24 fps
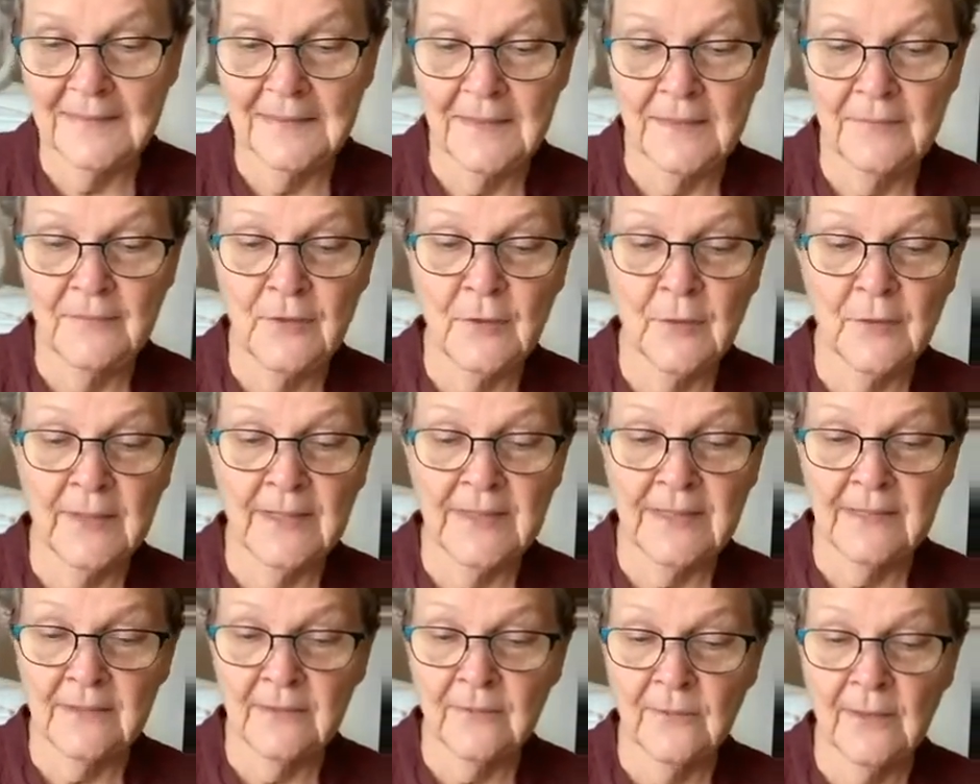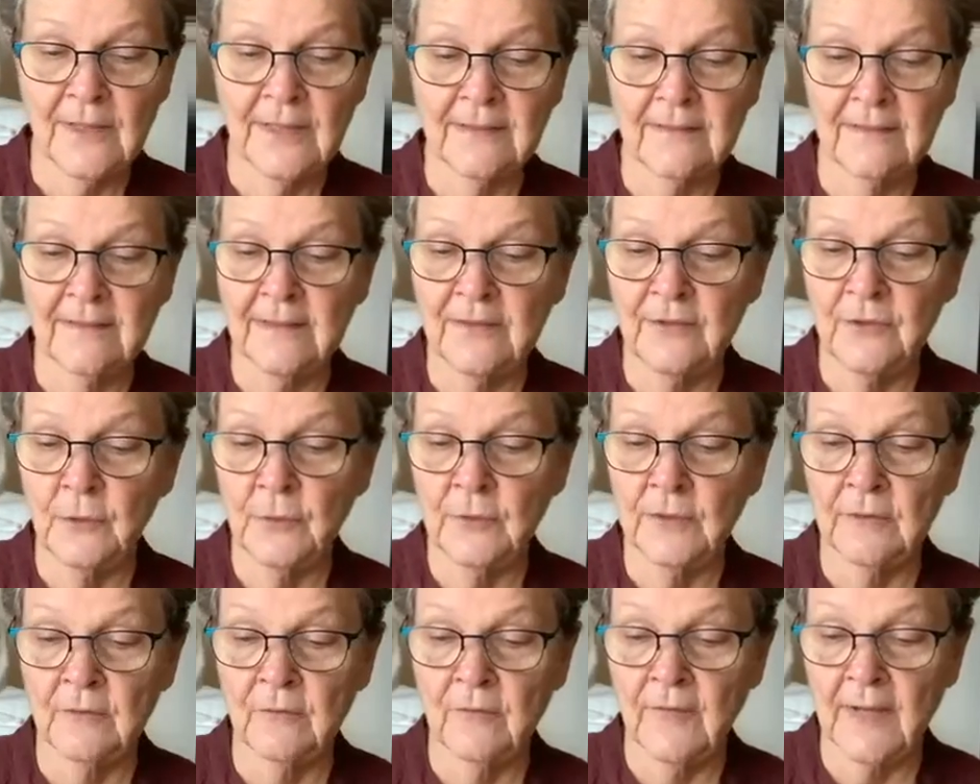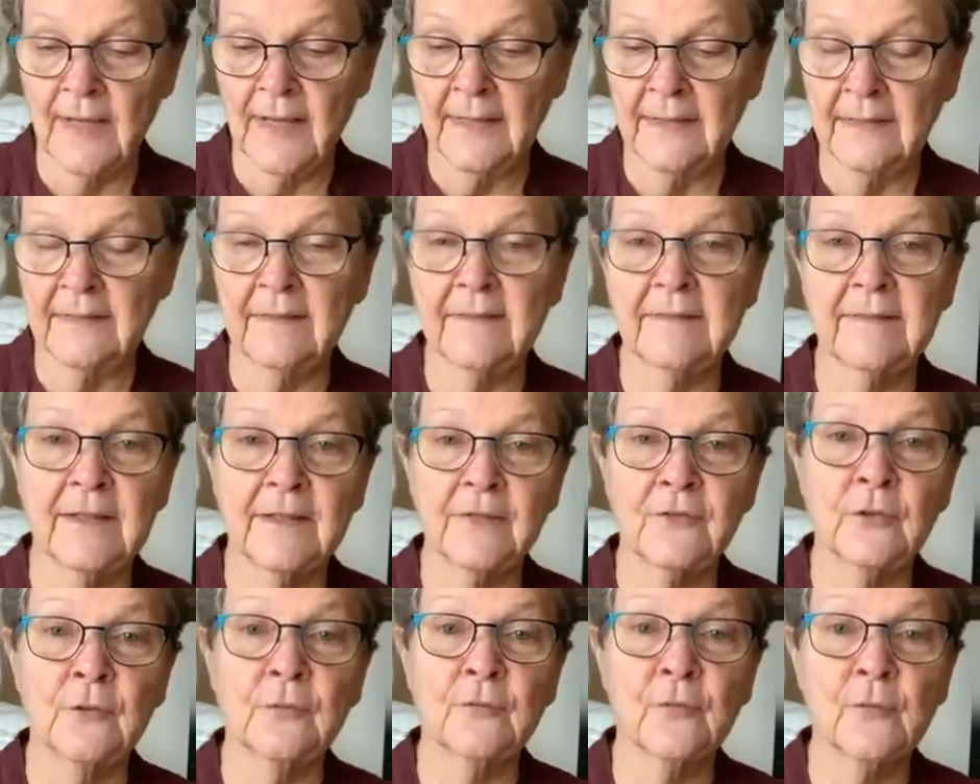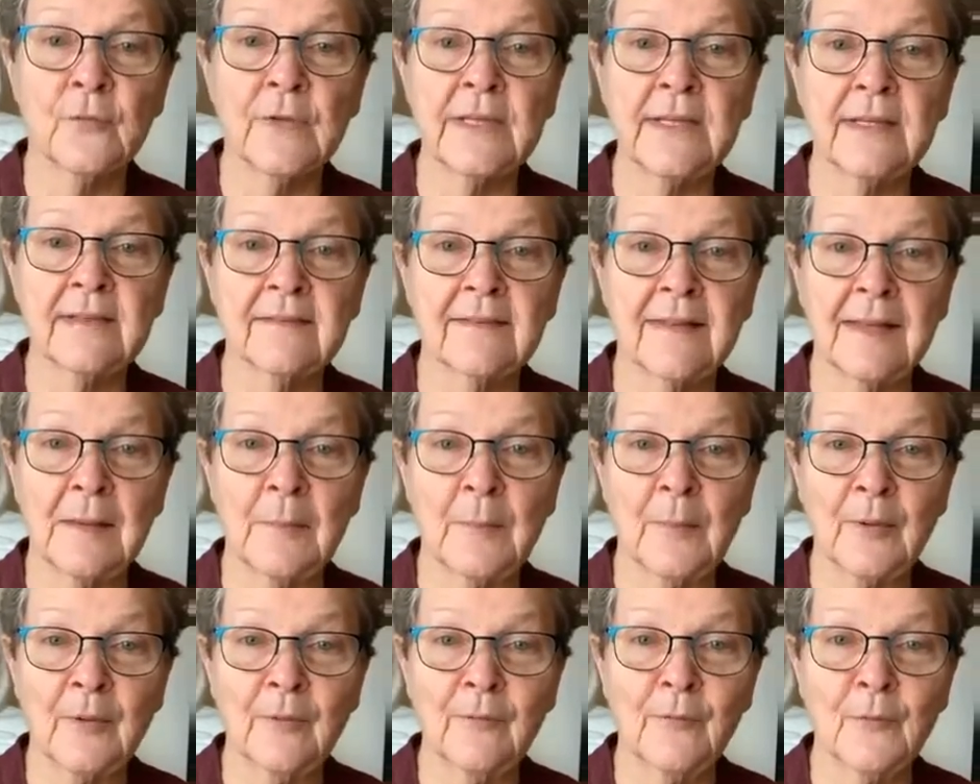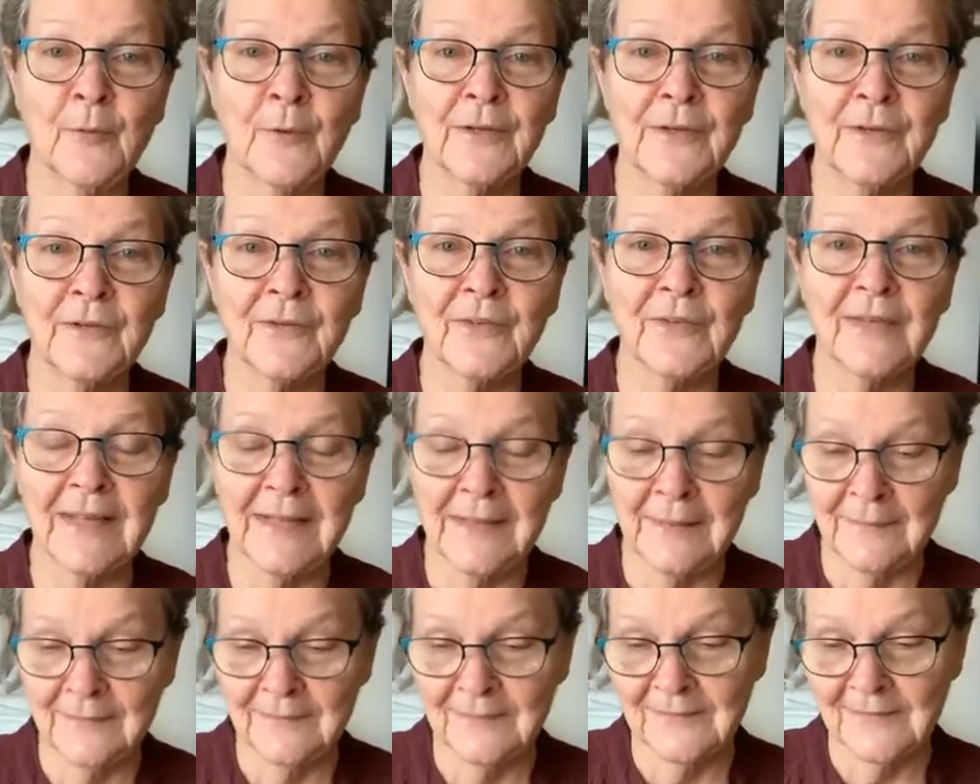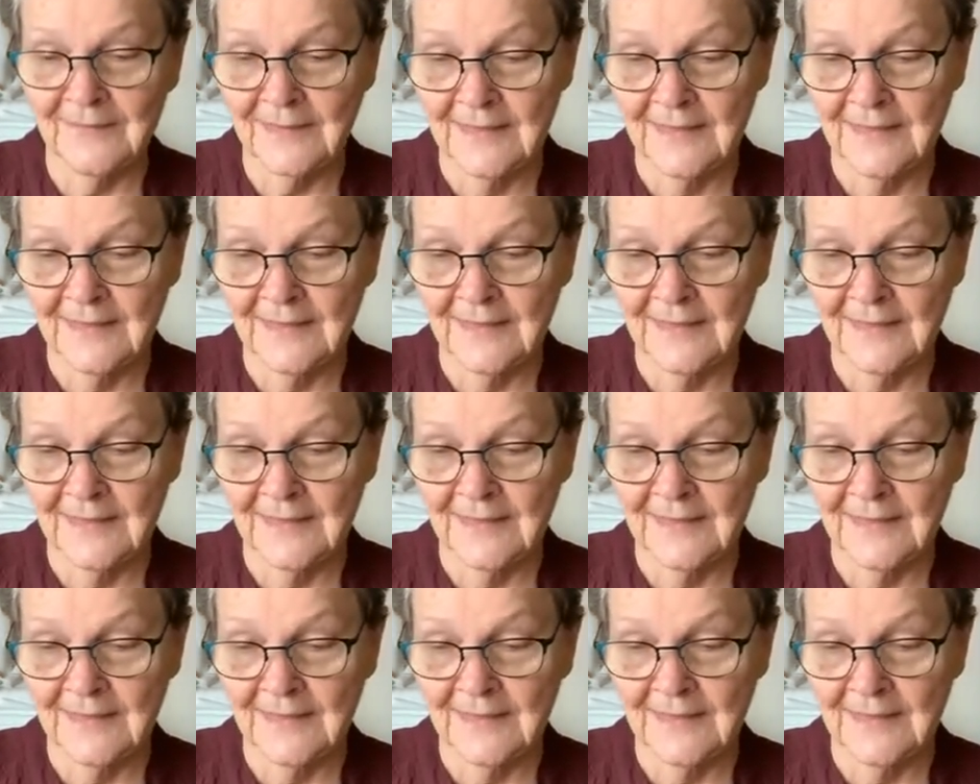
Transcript: If you are interested, you can find such a free sample for yourself.